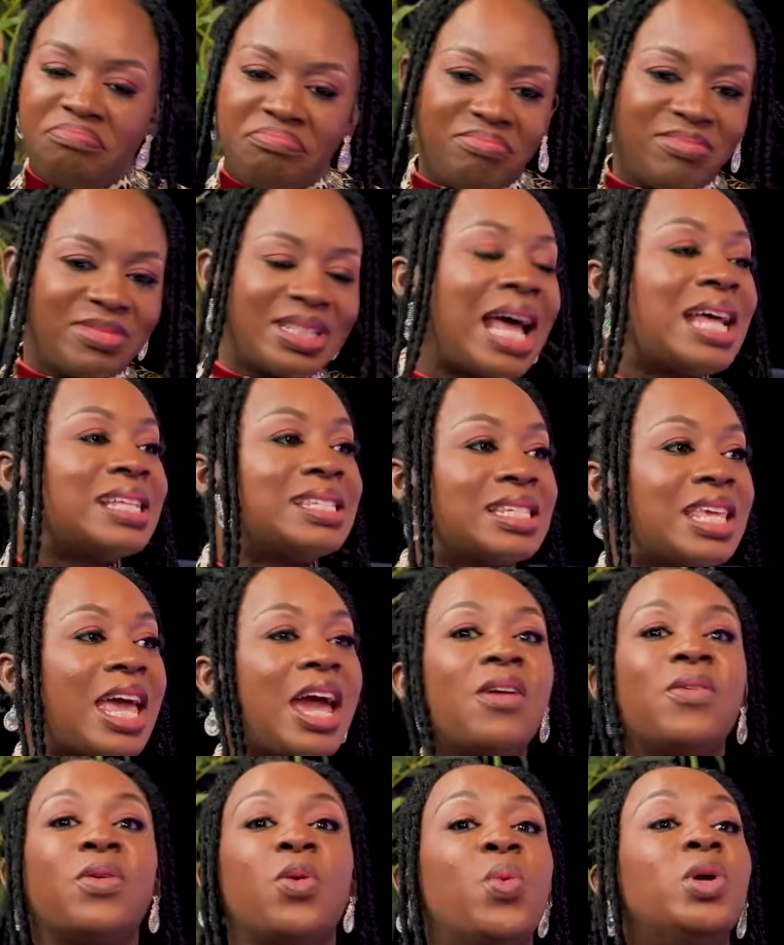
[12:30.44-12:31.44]
That's
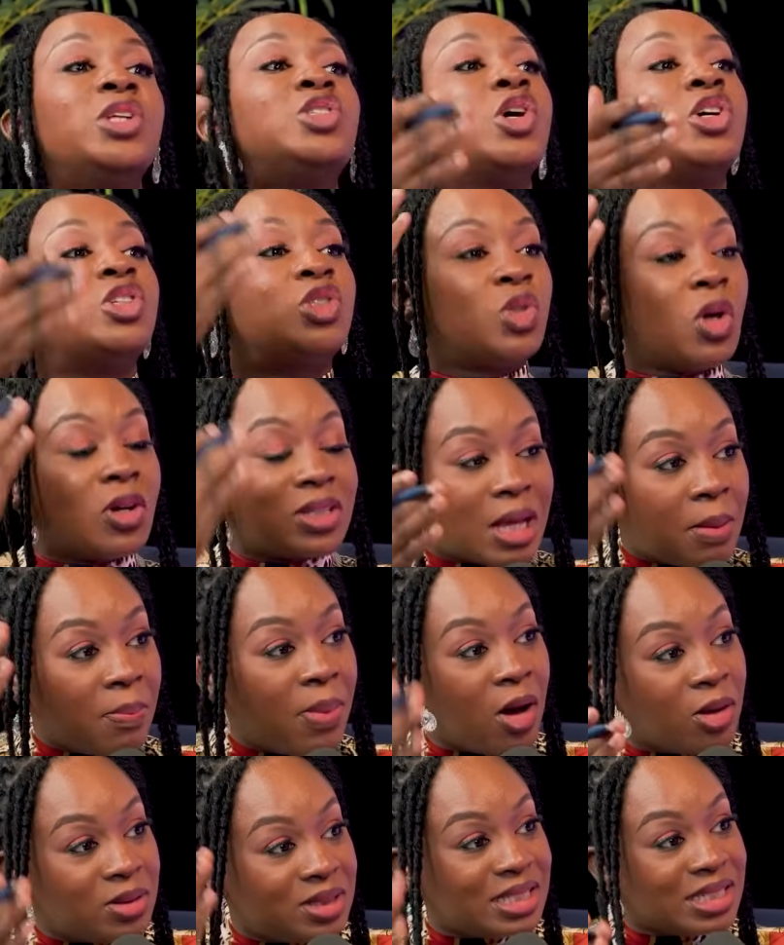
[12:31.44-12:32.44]
scary. So, we just talked
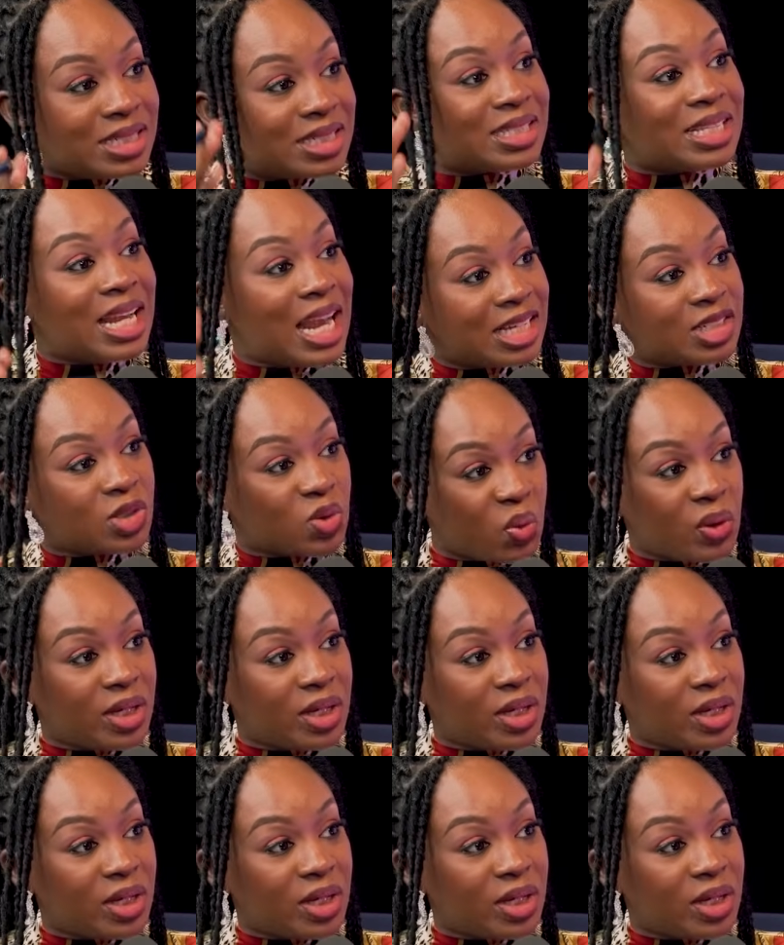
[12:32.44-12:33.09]
about this last week.